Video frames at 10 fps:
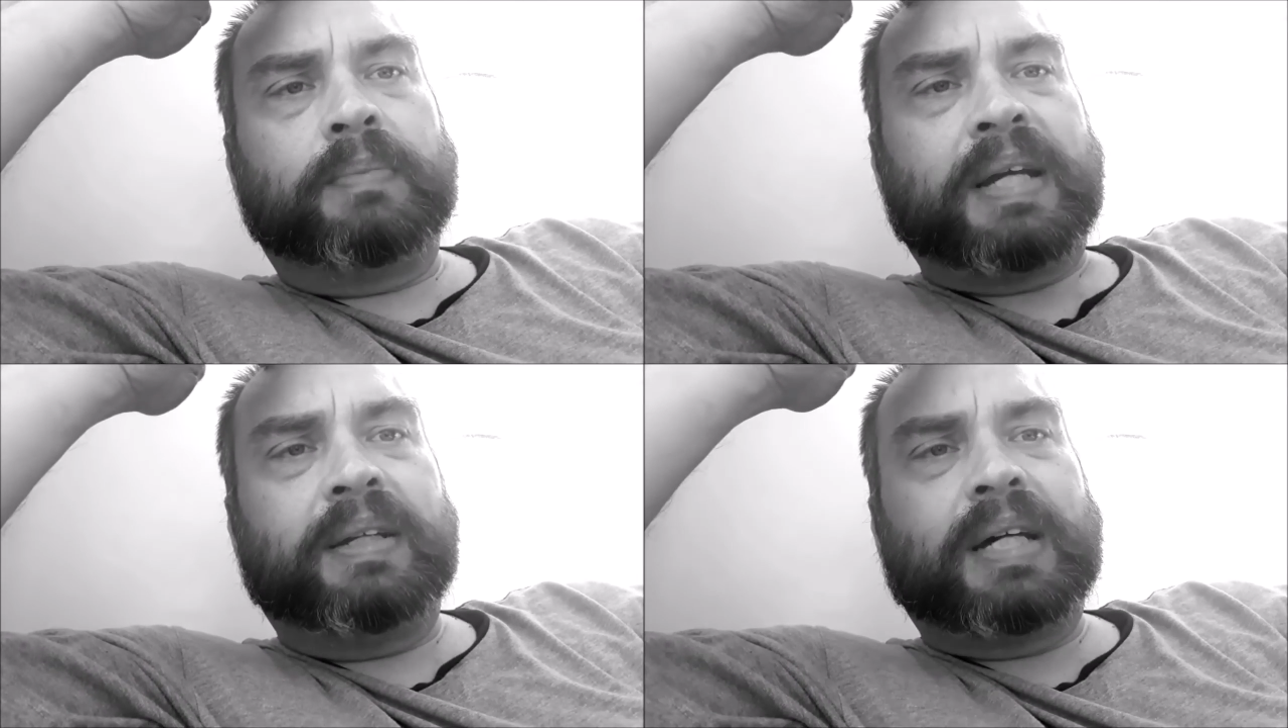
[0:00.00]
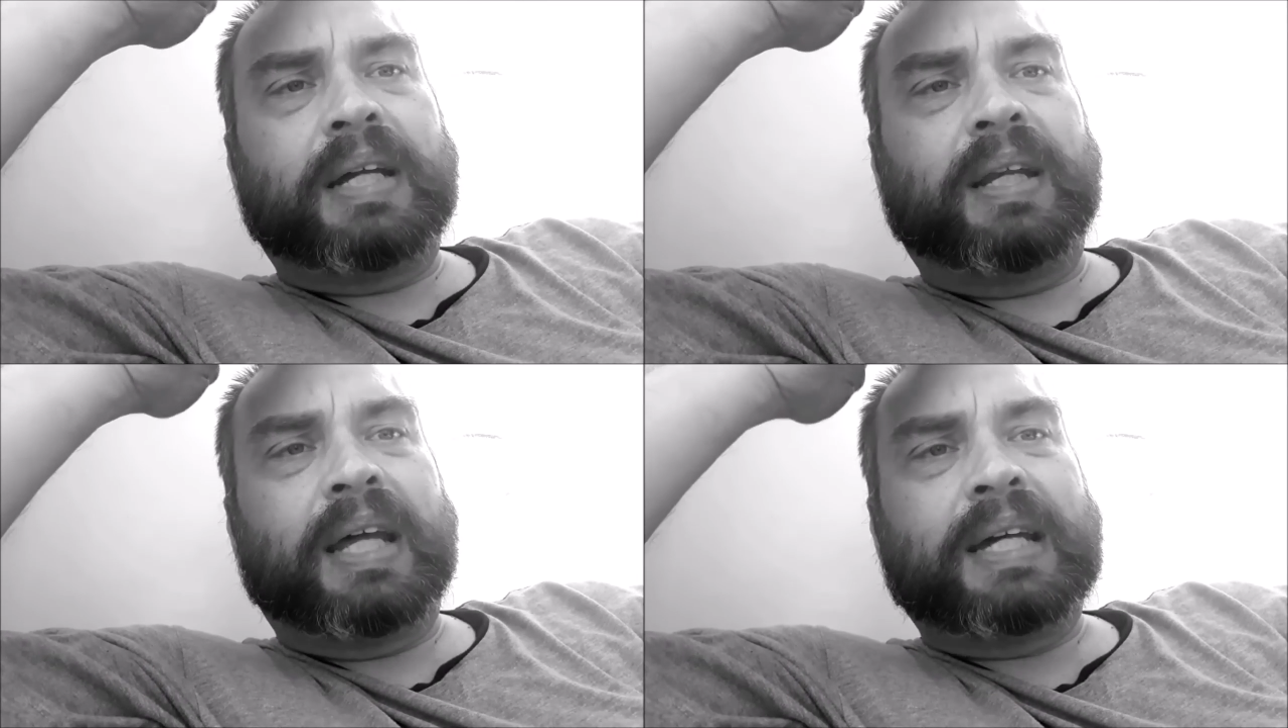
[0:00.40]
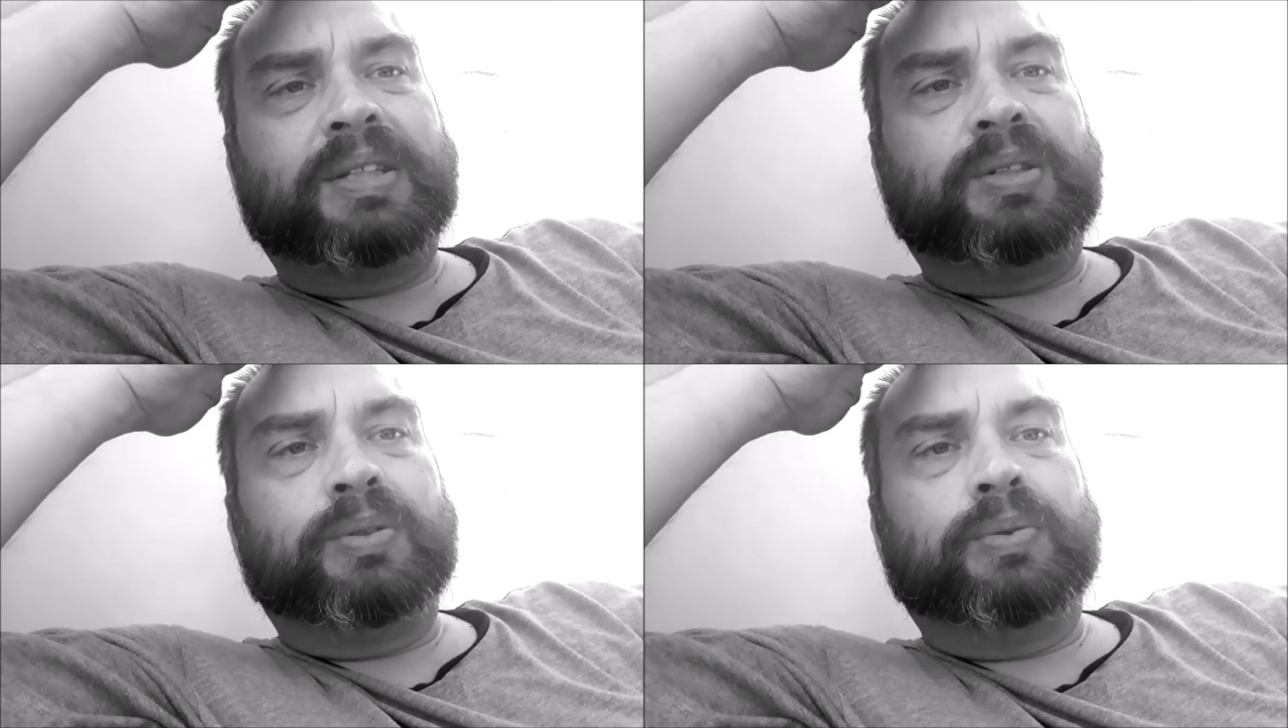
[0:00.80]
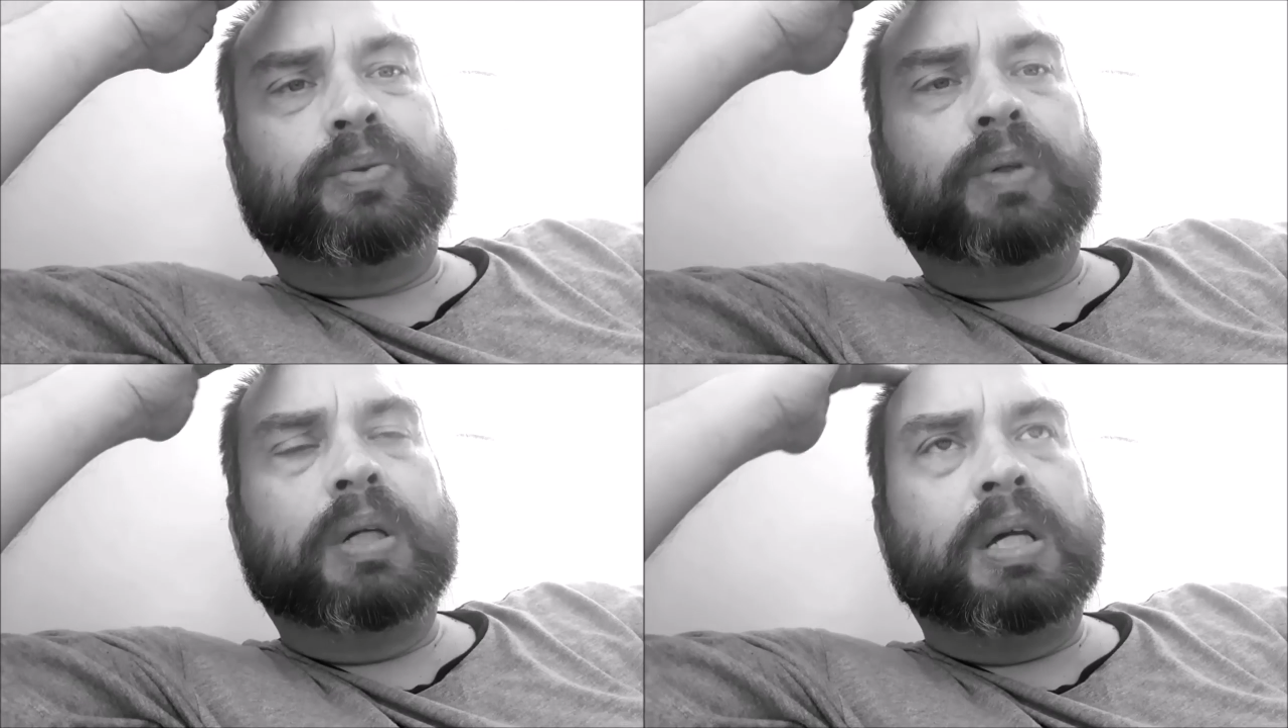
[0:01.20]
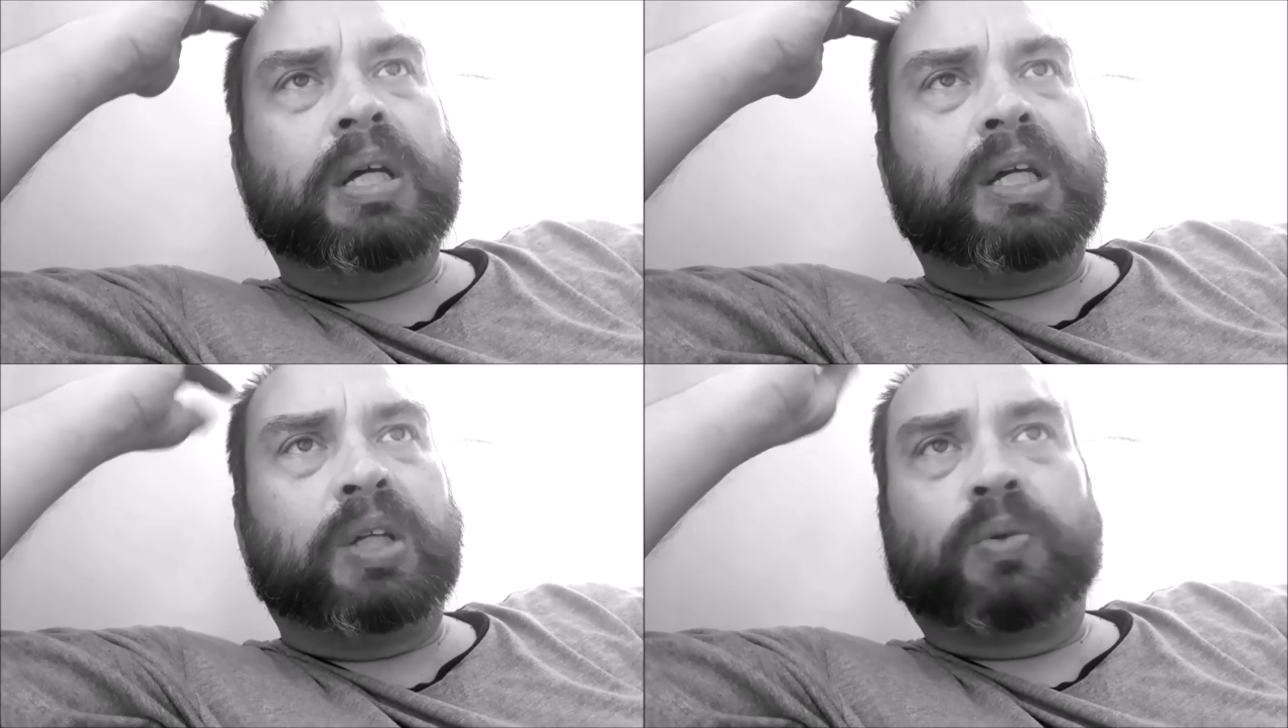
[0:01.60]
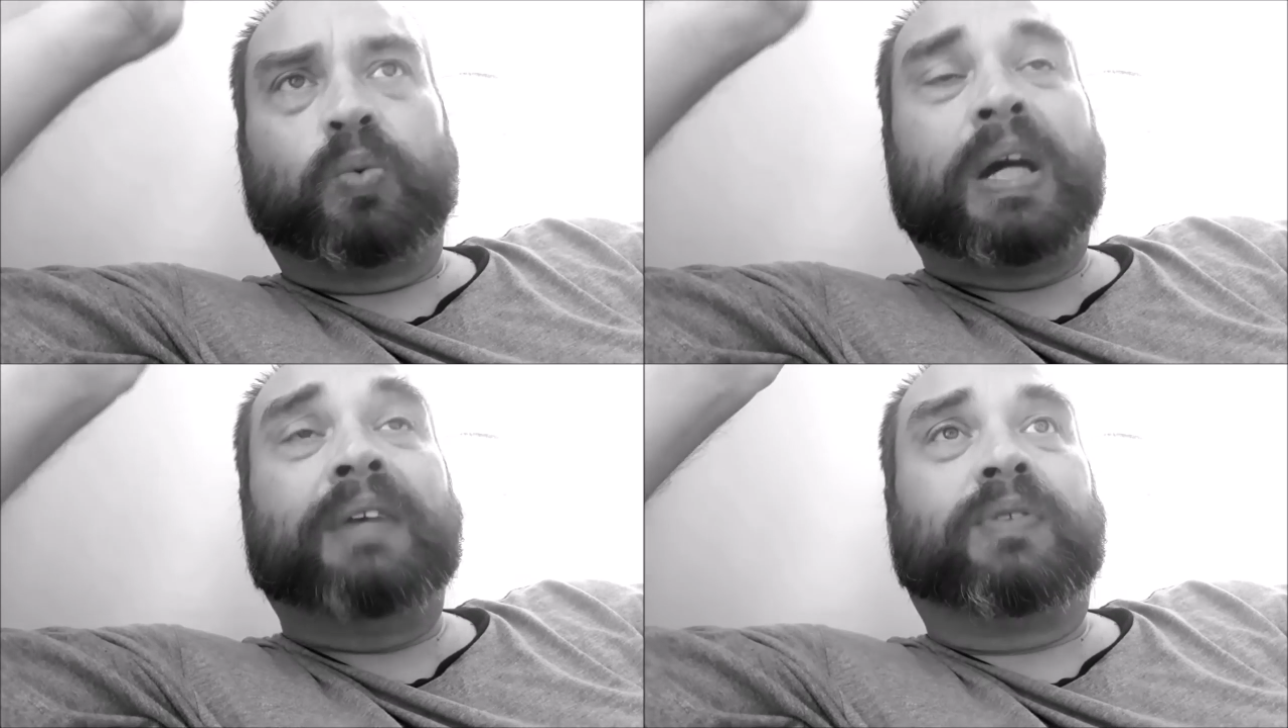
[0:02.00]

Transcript: I'd like to, write